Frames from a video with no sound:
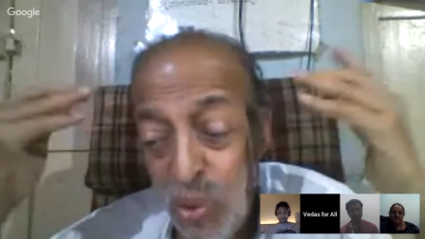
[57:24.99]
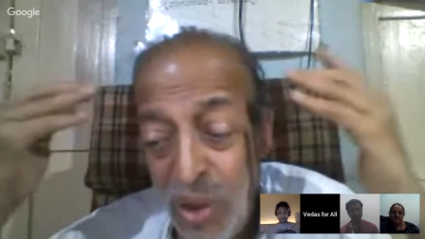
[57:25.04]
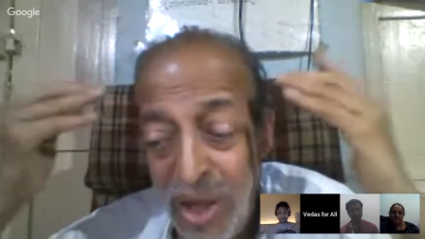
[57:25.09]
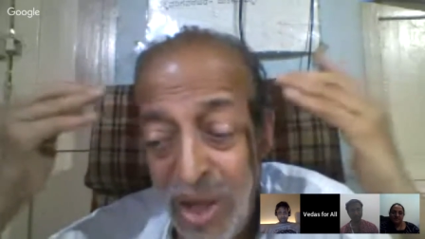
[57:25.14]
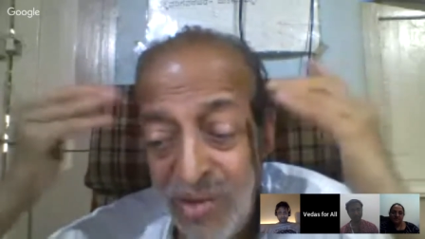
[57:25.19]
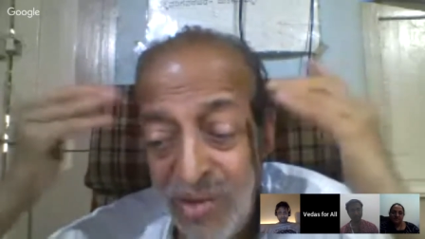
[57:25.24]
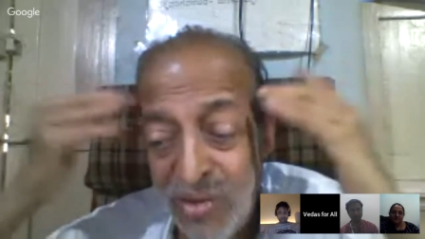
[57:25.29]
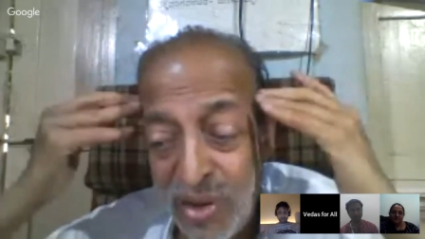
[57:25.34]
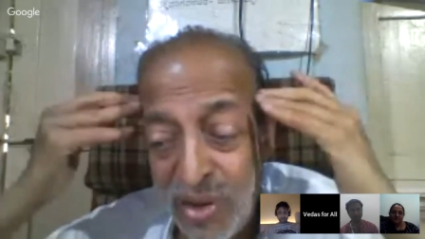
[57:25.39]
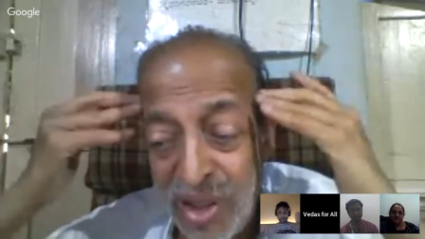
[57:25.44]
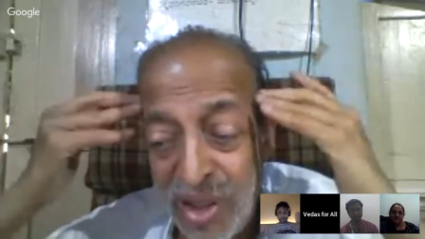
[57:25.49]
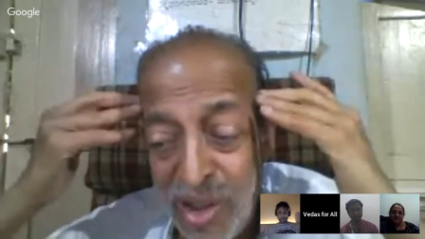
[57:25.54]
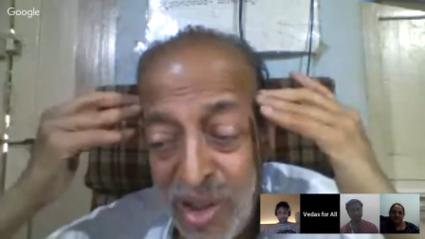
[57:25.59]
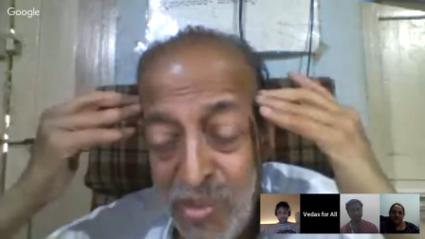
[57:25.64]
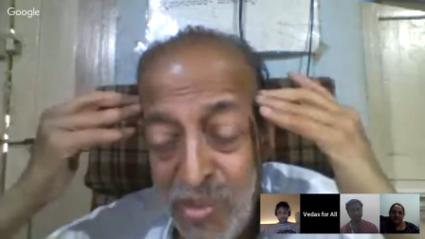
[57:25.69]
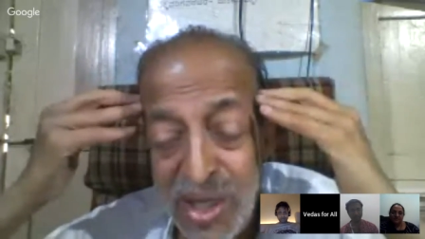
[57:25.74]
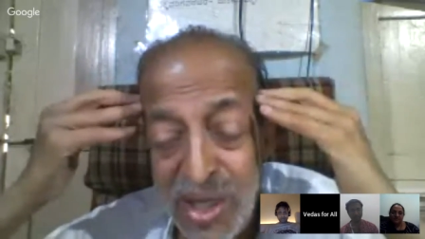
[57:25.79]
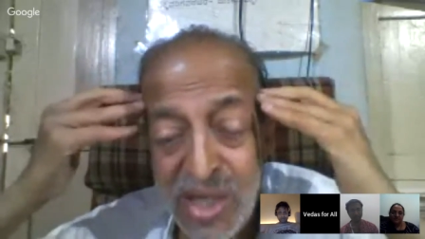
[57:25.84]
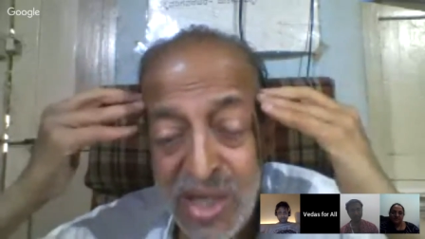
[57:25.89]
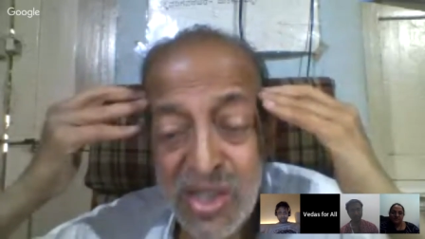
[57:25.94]
tool has got a
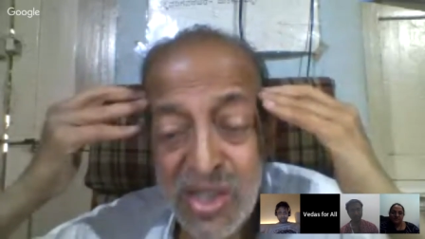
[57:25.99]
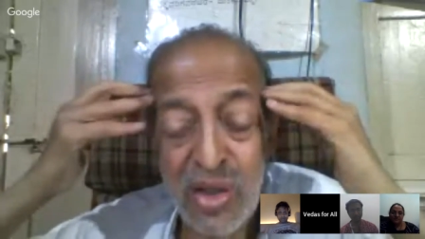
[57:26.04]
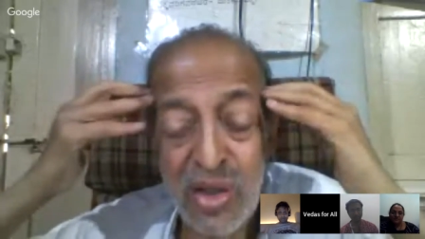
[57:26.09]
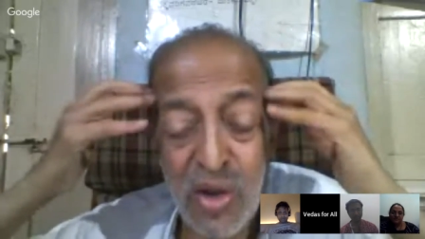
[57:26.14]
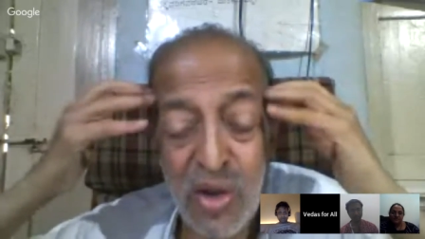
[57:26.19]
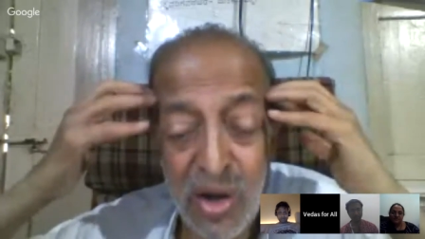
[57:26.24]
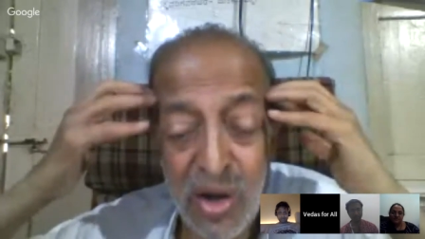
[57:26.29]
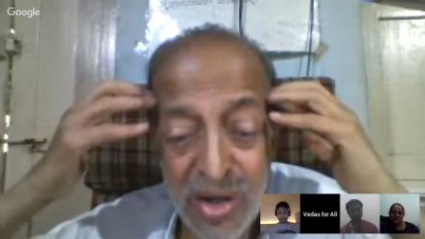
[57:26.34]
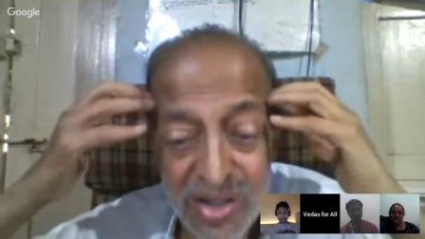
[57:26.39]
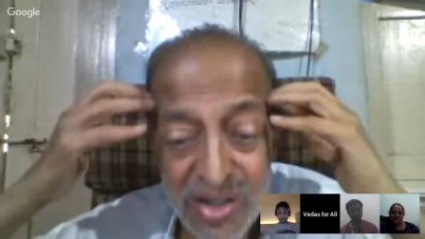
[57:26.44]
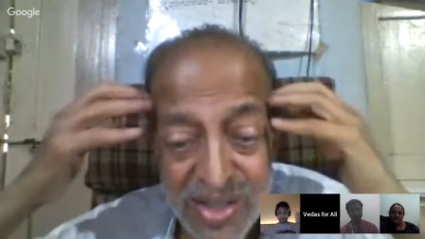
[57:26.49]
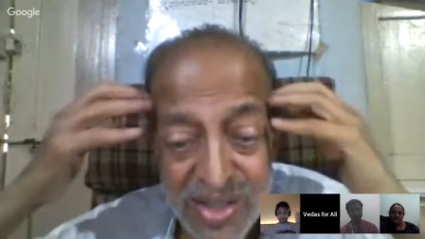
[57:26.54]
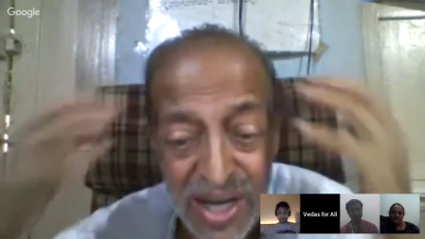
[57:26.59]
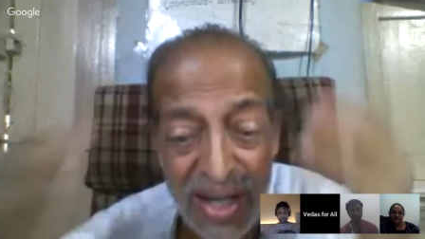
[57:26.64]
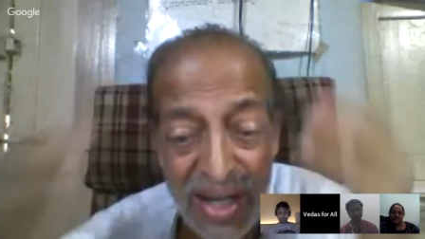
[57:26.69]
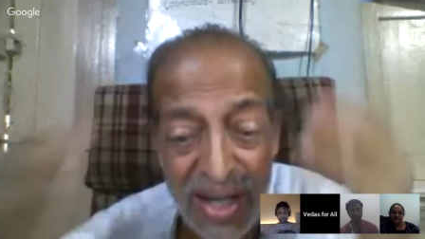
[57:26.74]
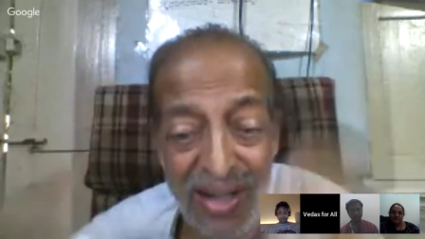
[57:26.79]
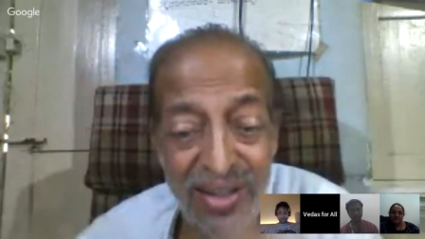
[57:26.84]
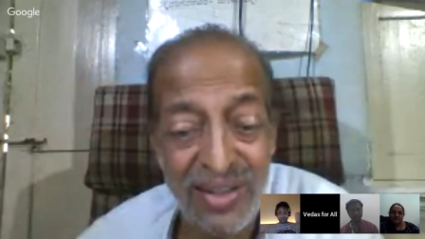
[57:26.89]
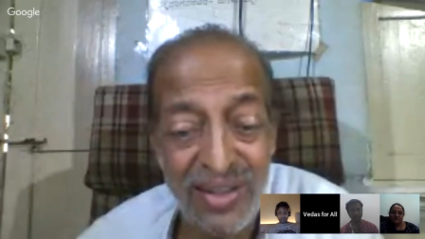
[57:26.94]
limitation to
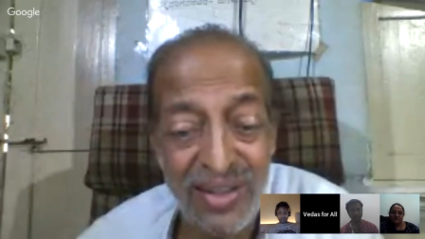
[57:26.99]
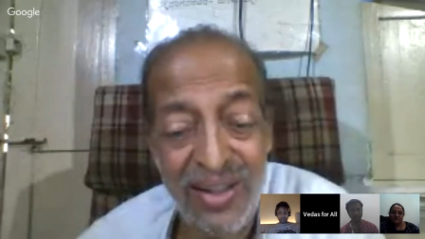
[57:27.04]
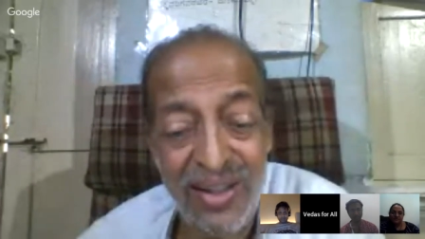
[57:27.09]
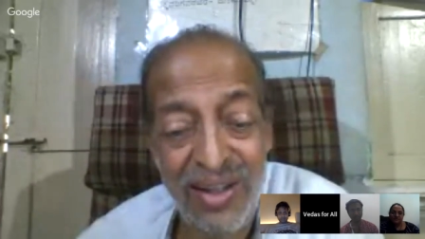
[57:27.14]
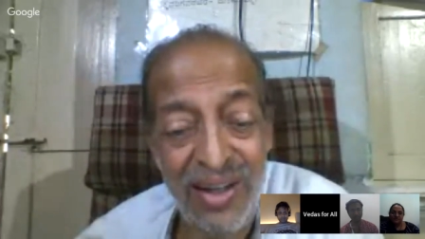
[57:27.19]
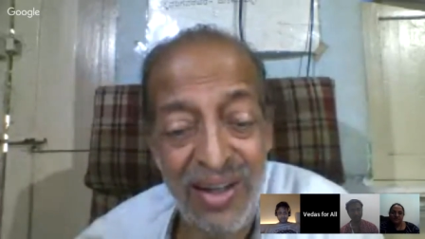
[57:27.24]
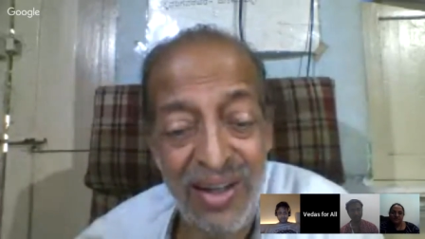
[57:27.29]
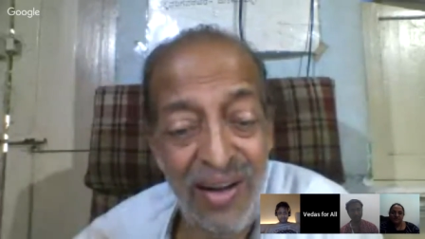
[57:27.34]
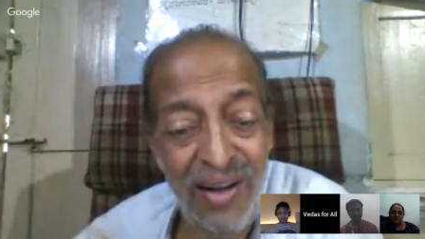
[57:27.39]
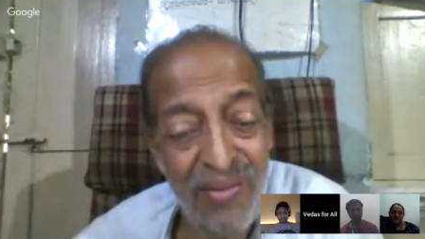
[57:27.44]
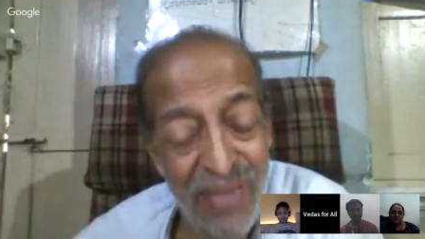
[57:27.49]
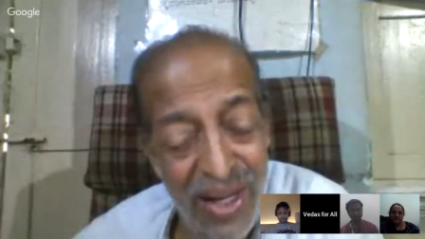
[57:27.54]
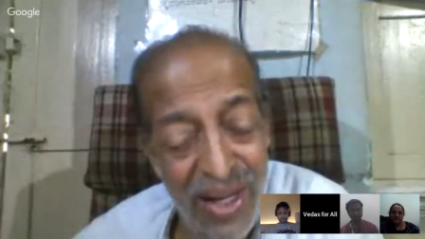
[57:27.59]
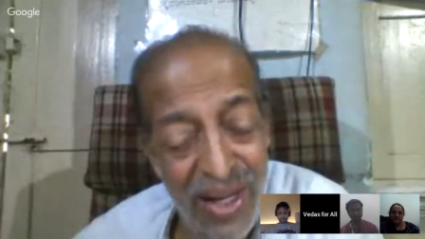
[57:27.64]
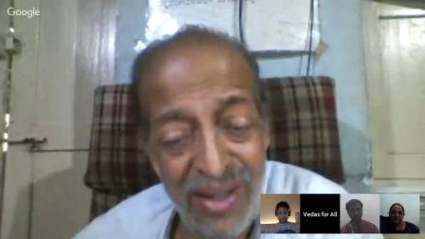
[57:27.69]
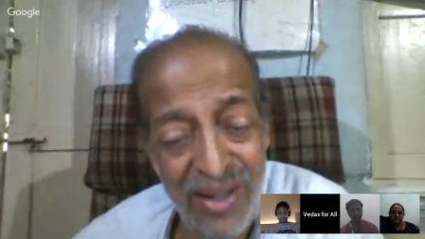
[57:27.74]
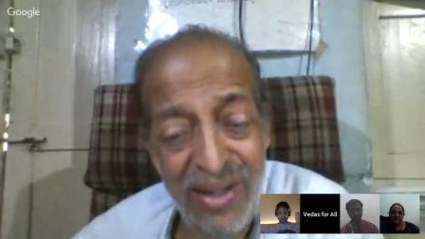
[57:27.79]
understand, then